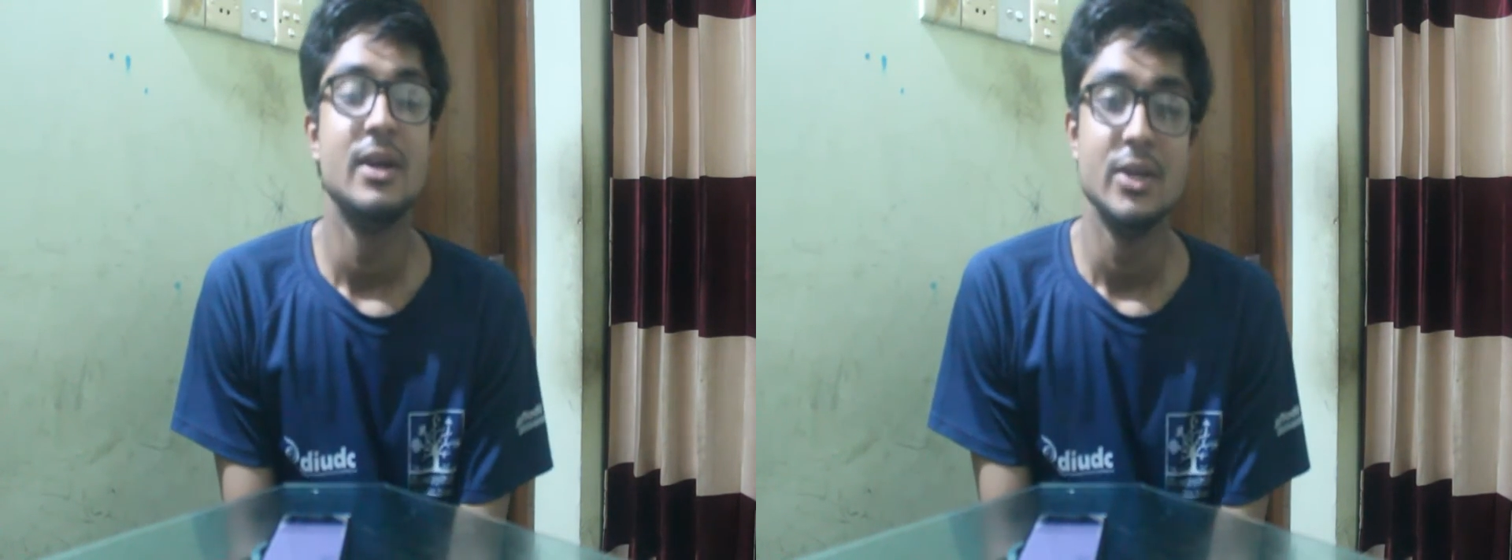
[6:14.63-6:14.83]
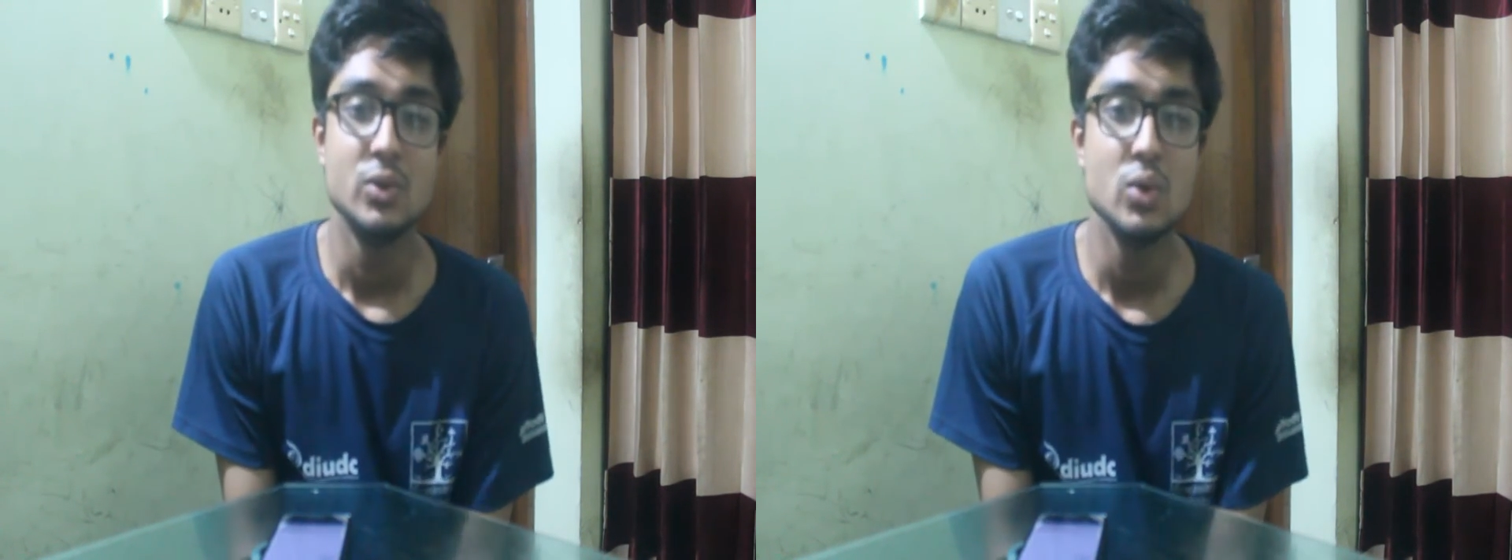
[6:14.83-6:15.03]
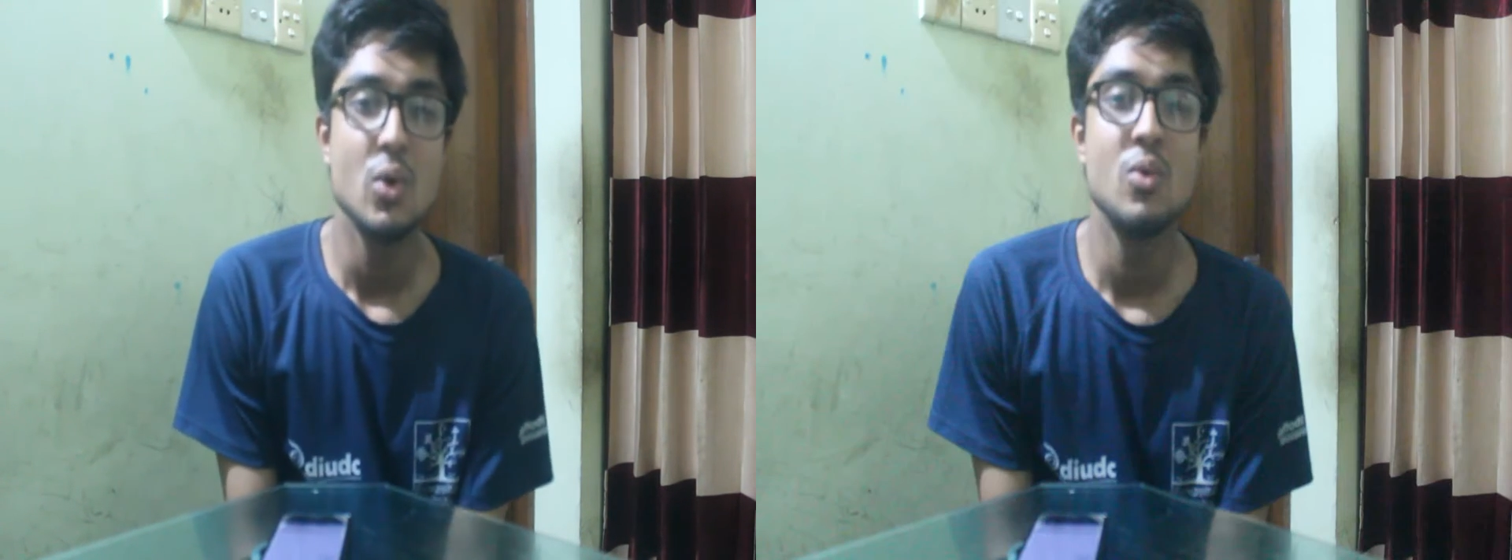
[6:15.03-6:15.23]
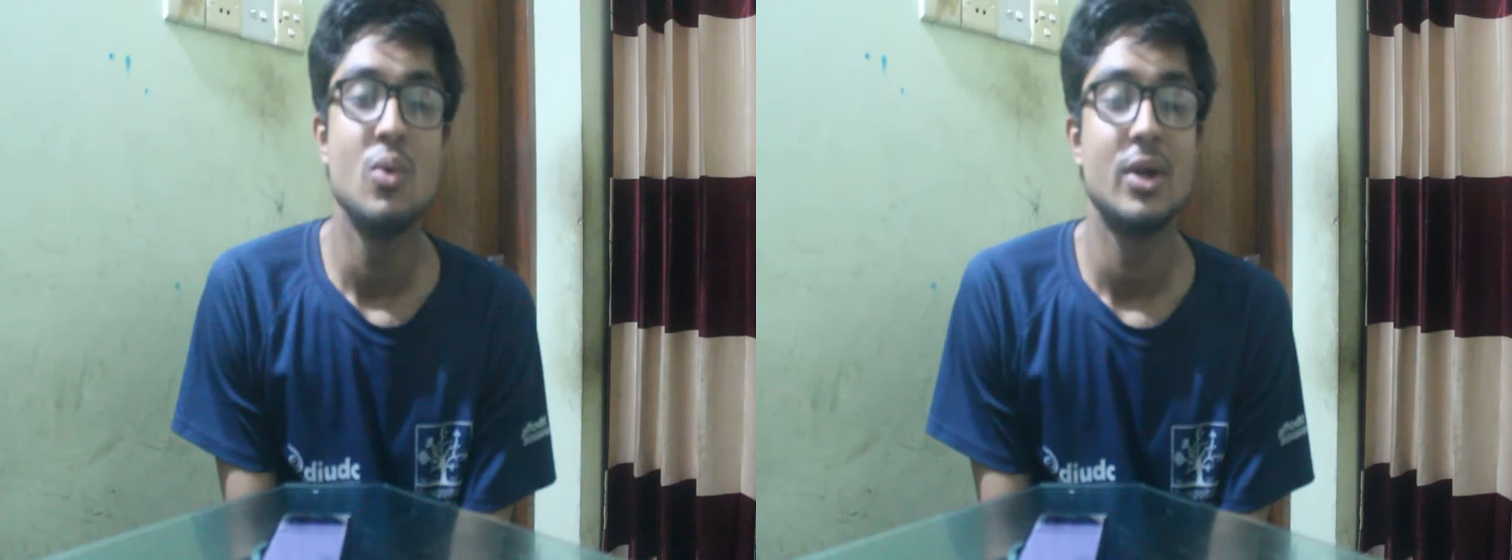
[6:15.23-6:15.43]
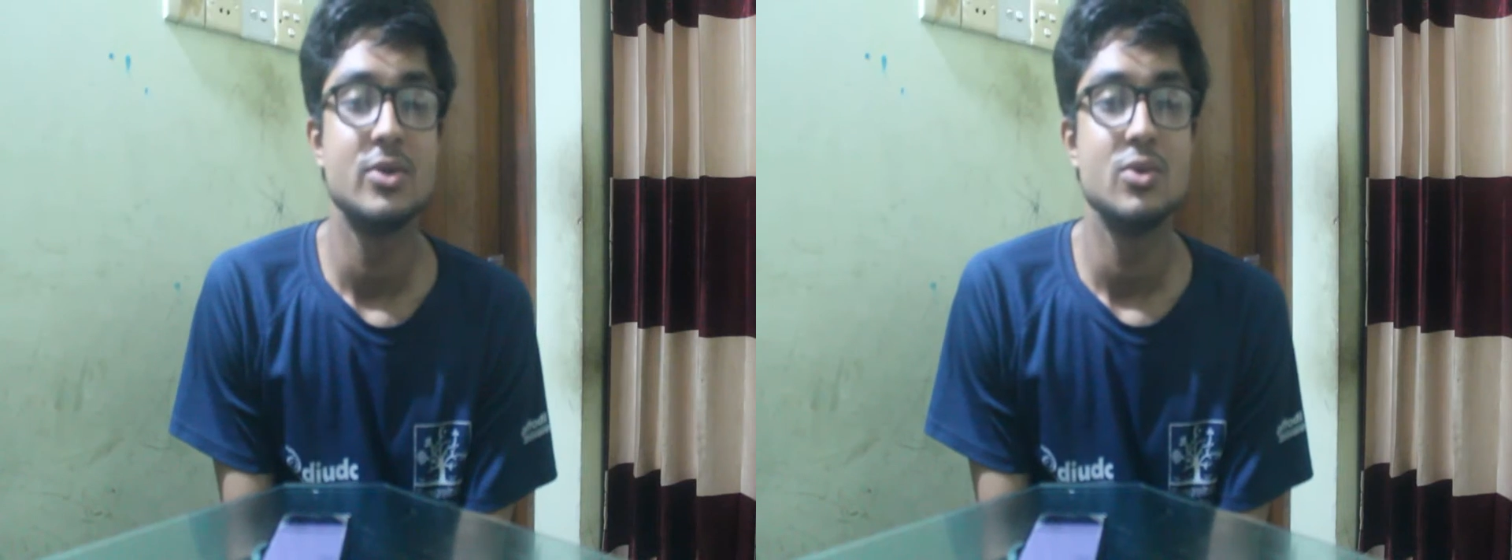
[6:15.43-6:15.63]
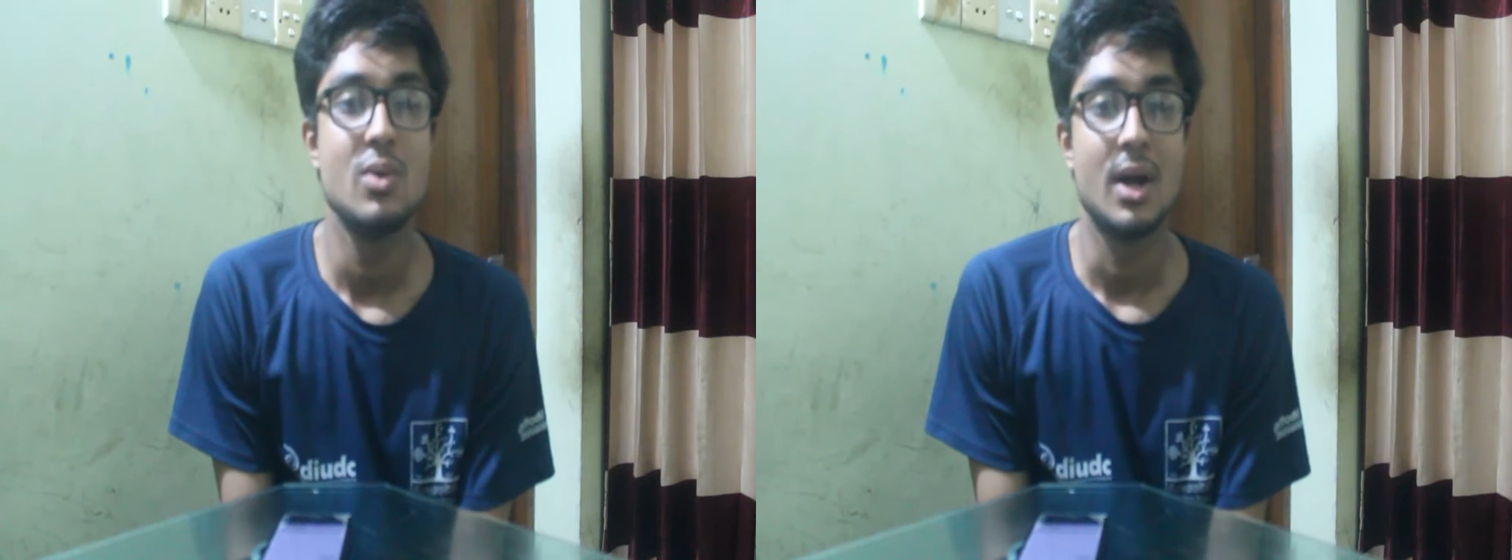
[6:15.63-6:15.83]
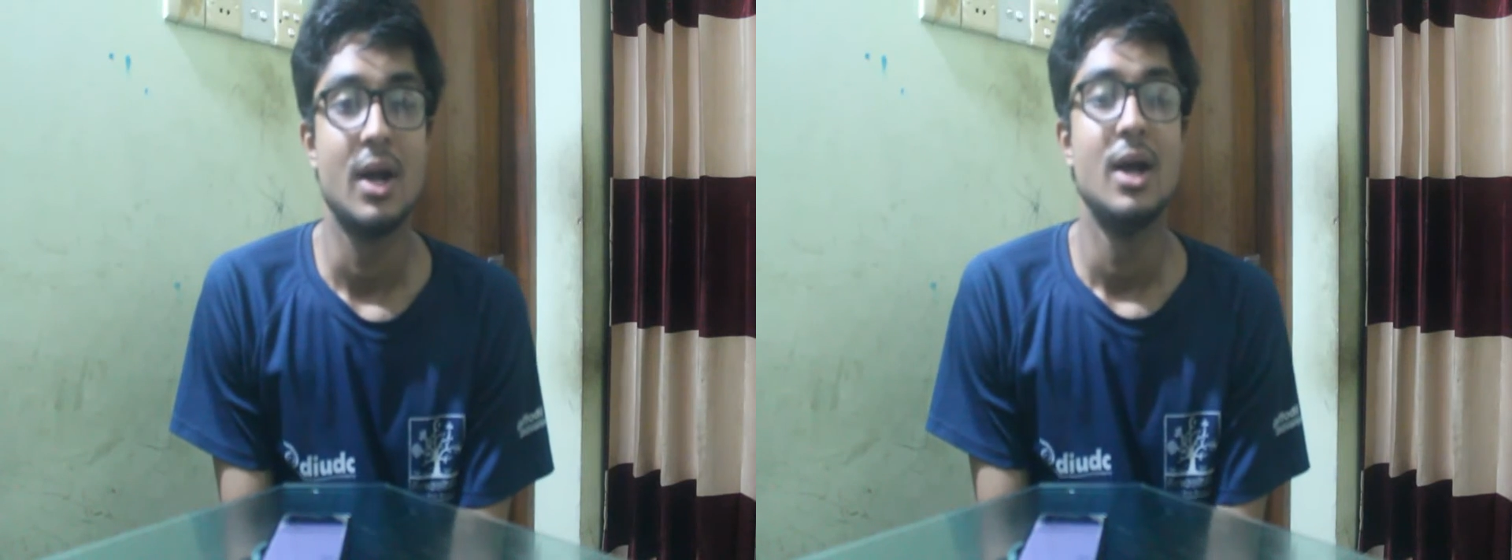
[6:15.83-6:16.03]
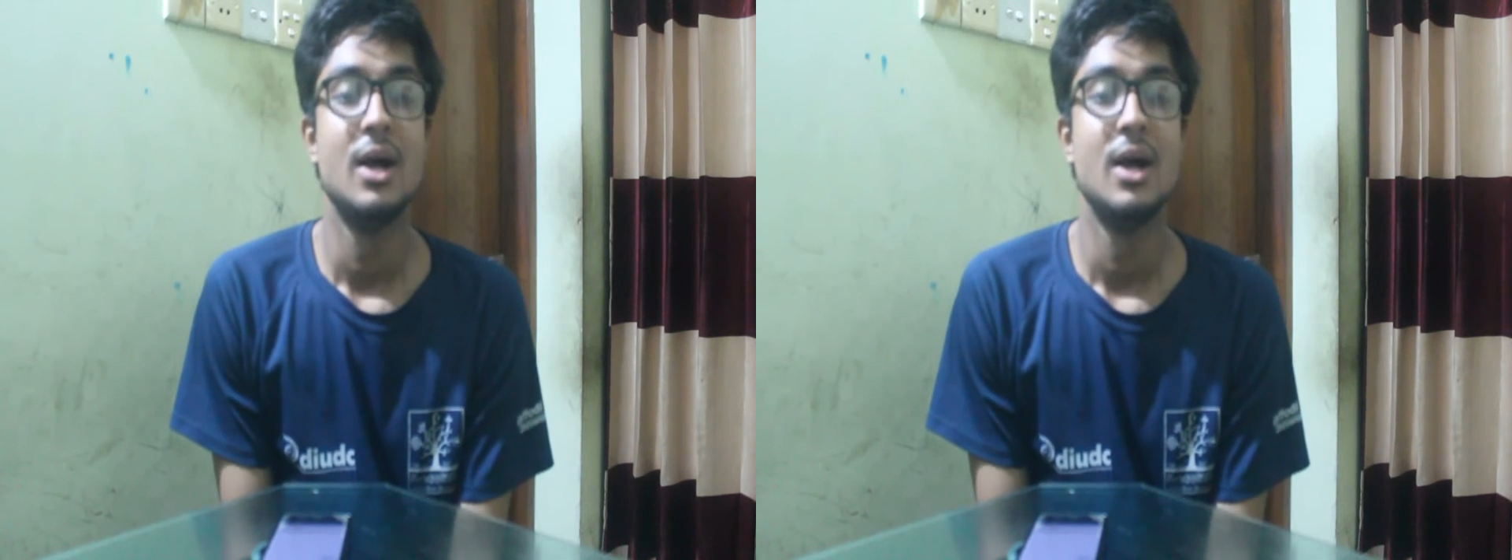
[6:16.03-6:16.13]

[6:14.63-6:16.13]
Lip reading: You know what you are.